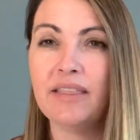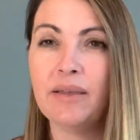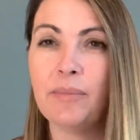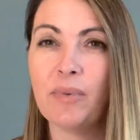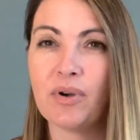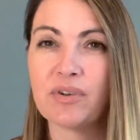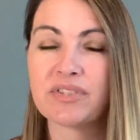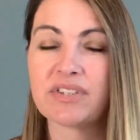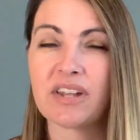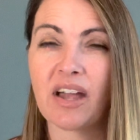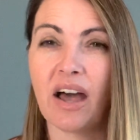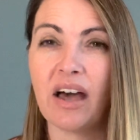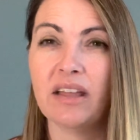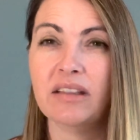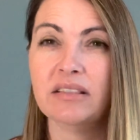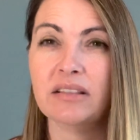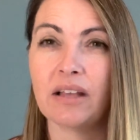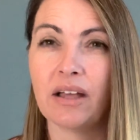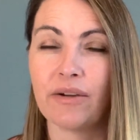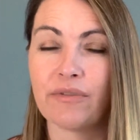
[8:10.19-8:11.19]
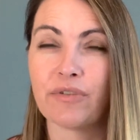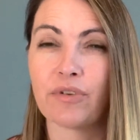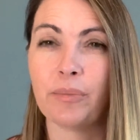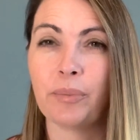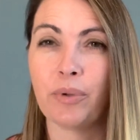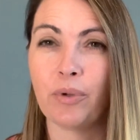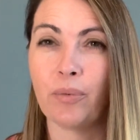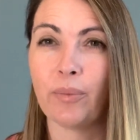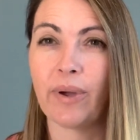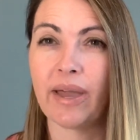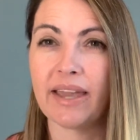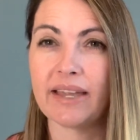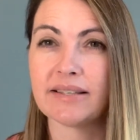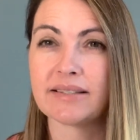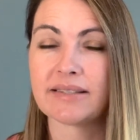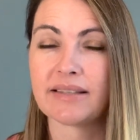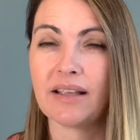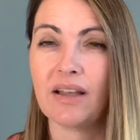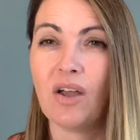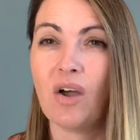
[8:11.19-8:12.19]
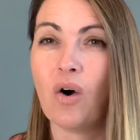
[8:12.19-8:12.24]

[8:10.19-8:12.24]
the most unlovable ways.